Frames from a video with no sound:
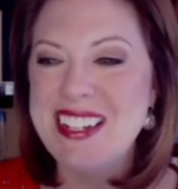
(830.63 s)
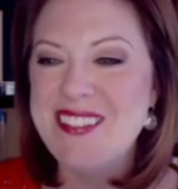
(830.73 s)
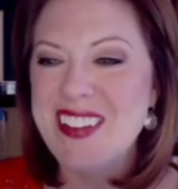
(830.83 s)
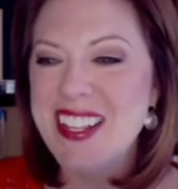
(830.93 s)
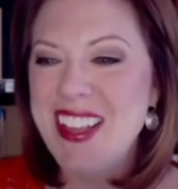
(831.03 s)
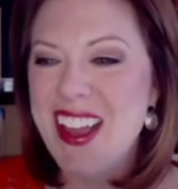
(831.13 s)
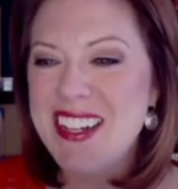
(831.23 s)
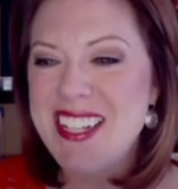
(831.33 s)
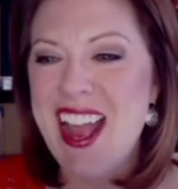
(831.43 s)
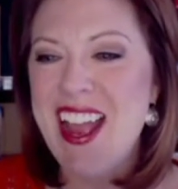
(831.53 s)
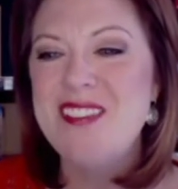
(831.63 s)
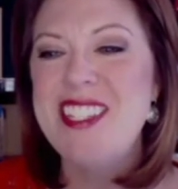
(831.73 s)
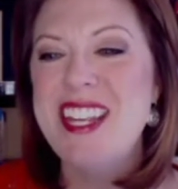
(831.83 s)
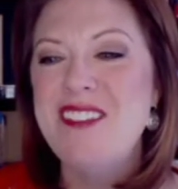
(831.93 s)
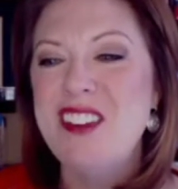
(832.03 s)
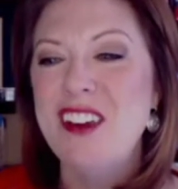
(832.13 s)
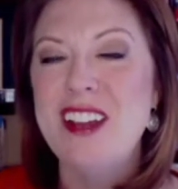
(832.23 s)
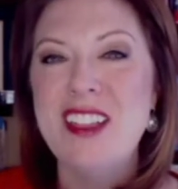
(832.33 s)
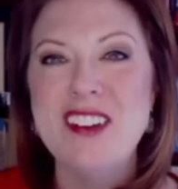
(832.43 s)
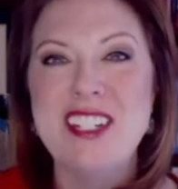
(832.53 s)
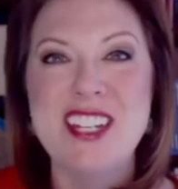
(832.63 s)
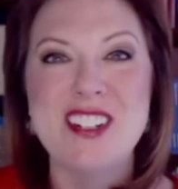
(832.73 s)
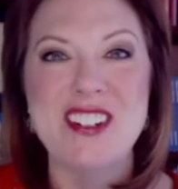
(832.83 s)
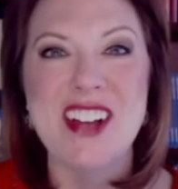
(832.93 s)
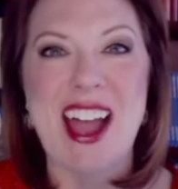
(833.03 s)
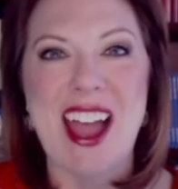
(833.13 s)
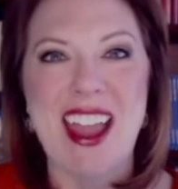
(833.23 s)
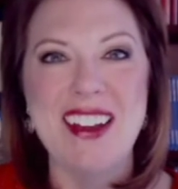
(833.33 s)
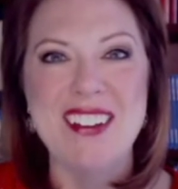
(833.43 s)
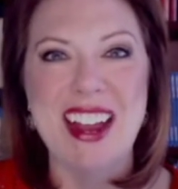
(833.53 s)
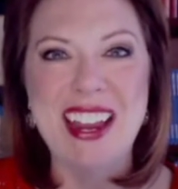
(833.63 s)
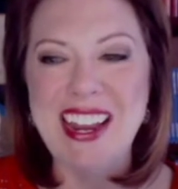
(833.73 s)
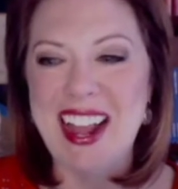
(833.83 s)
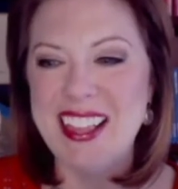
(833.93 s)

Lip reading: It's been a long time. Steve, you're another digital guy, right?